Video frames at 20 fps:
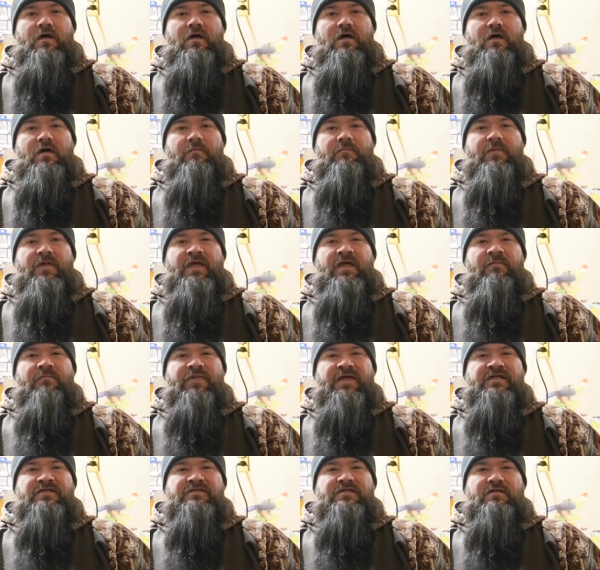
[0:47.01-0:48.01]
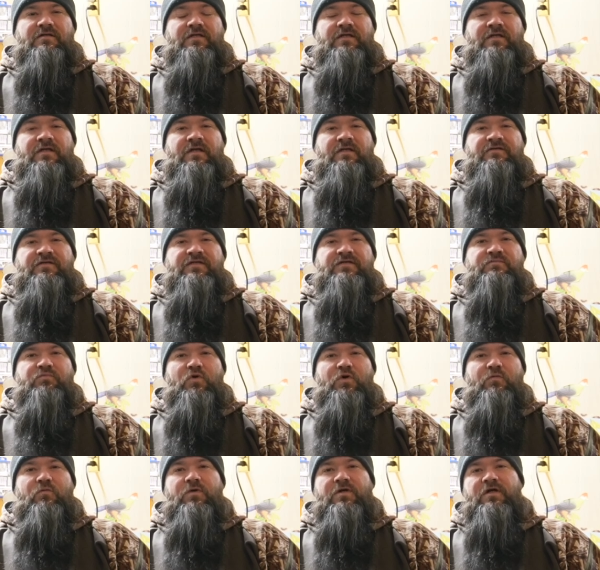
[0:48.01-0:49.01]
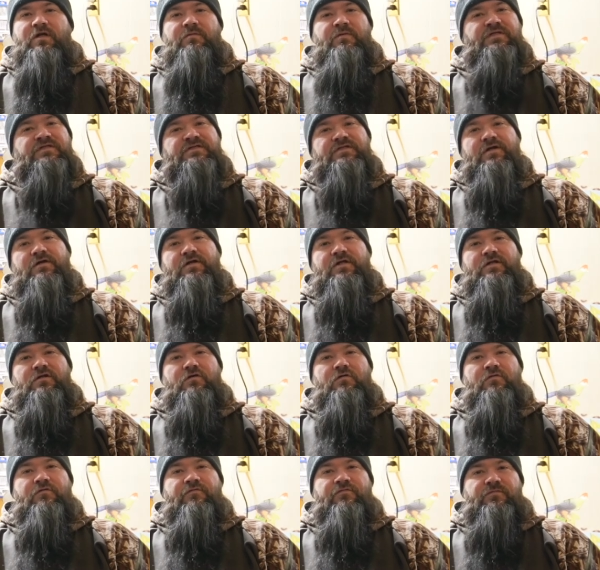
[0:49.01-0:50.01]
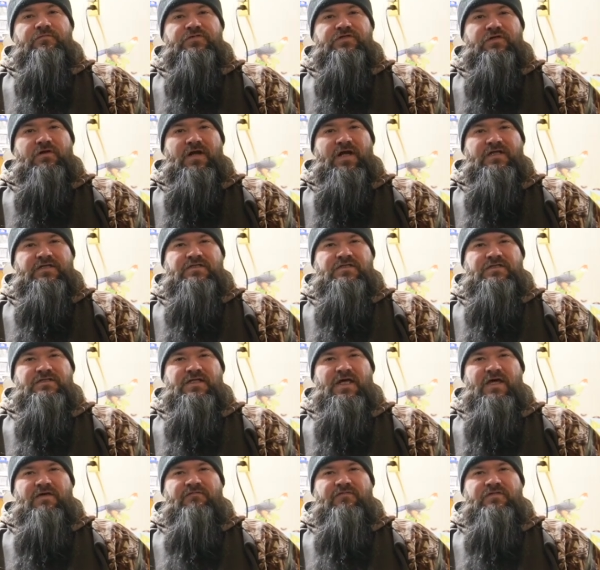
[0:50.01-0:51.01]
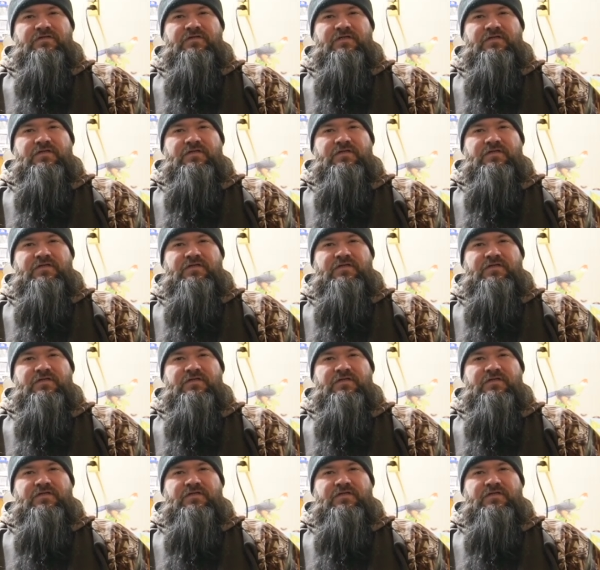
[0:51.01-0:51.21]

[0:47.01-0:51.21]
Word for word: Um, and basically at this point we're going to be starting over from scratch because I haven't